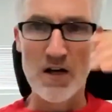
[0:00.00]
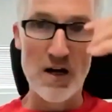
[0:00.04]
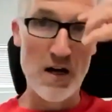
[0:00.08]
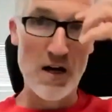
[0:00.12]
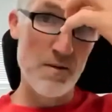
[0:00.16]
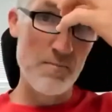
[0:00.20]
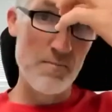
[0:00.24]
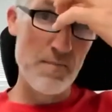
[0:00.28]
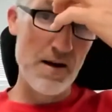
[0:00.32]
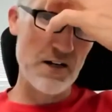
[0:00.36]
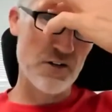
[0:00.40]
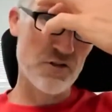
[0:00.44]

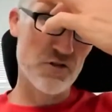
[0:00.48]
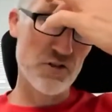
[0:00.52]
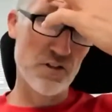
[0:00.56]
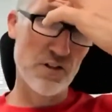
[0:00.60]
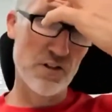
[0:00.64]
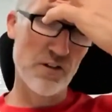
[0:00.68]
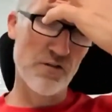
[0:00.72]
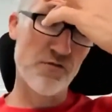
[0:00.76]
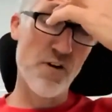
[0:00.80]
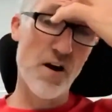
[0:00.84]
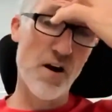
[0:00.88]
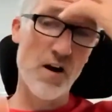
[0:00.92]
Uh, make sure
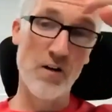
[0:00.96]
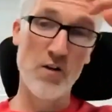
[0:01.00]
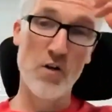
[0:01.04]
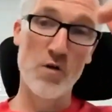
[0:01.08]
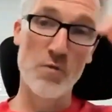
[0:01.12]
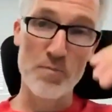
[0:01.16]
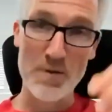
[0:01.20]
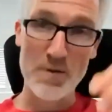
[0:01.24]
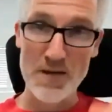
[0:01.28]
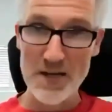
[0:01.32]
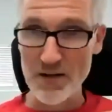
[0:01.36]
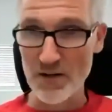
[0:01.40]
to
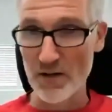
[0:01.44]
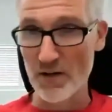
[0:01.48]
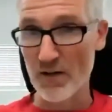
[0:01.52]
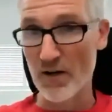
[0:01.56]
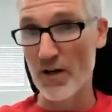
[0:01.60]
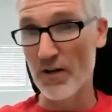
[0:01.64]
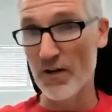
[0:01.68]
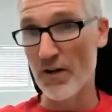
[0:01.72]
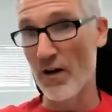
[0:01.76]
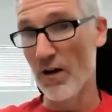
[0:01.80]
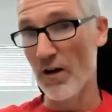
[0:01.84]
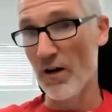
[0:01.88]
follow Peter
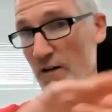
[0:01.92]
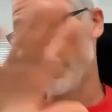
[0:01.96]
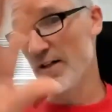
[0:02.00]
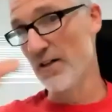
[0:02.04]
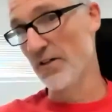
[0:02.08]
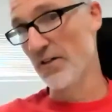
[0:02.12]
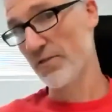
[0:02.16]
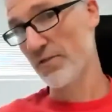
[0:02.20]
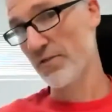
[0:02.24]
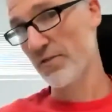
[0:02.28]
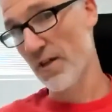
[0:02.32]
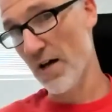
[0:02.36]
on all
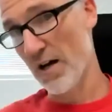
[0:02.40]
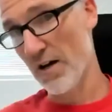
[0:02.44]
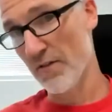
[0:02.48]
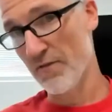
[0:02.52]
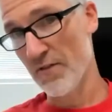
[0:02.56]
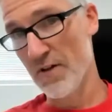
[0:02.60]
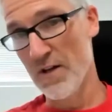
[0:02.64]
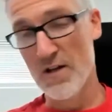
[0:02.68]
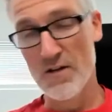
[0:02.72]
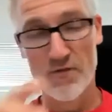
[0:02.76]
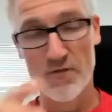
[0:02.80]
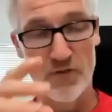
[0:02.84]
his stuff
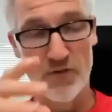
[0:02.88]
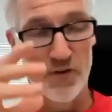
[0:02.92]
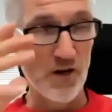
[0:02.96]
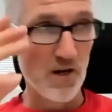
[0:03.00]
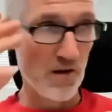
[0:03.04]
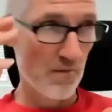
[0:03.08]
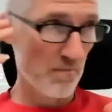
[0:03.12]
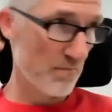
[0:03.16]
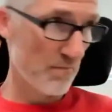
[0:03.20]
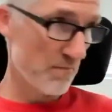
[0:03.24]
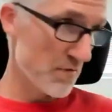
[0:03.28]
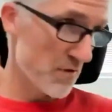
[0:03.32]

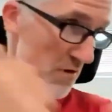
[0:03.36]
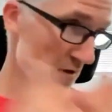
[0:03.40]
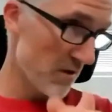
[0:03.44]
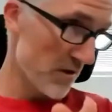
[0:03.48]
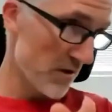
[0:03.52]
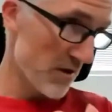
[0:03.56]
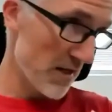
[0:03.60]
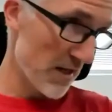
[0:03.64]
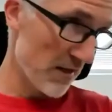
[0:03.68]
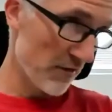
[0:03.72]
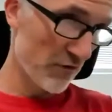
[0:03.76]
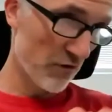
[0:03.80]
from
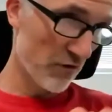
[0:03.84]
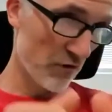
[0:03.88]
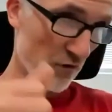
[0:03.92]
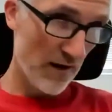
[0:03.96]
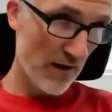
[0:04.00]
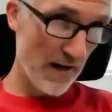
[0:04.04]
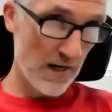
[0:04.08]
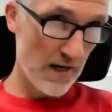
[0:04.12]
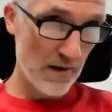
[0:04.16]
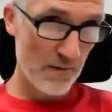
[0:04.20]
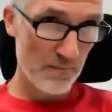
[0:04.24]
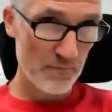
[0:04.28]

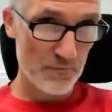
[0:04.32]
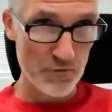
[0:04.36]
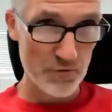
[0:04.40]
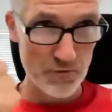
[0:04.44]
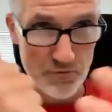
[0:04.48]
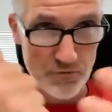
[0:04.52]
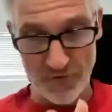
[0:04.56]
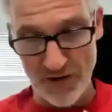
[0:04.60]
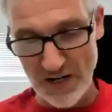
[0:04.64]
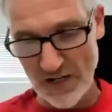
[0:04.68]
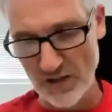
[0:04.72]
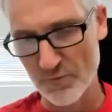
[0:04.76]
Instagram to
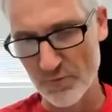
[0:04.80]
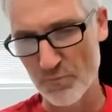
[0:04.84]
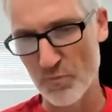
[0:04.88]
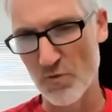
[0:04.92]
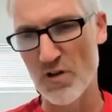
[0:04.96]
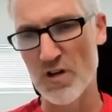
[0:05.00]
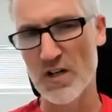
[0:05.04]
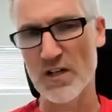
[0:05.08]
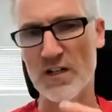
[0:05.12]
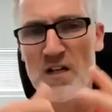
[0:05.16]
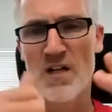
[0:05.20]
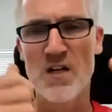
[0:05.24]

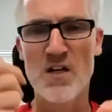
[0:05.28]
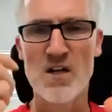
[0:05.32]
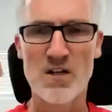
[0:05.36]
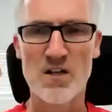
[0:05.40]
Facebook.